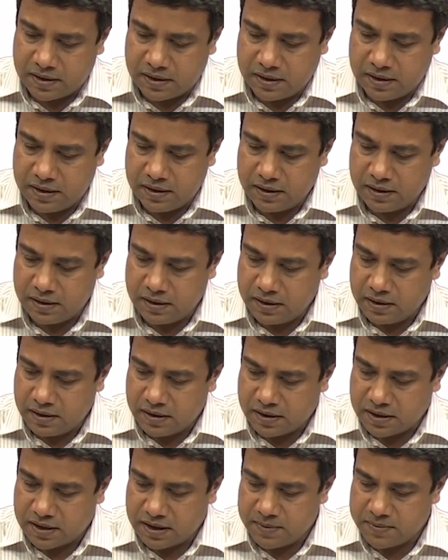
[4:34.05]
t
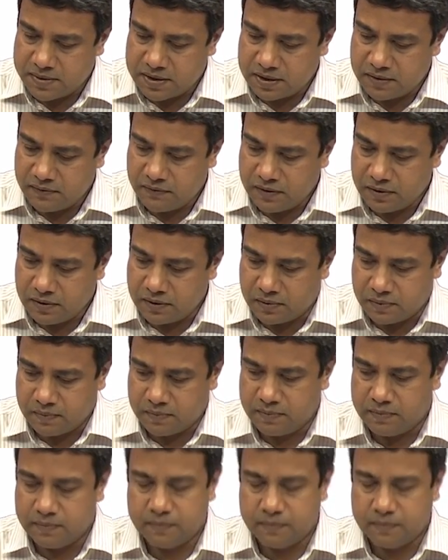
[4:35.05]
times the volume,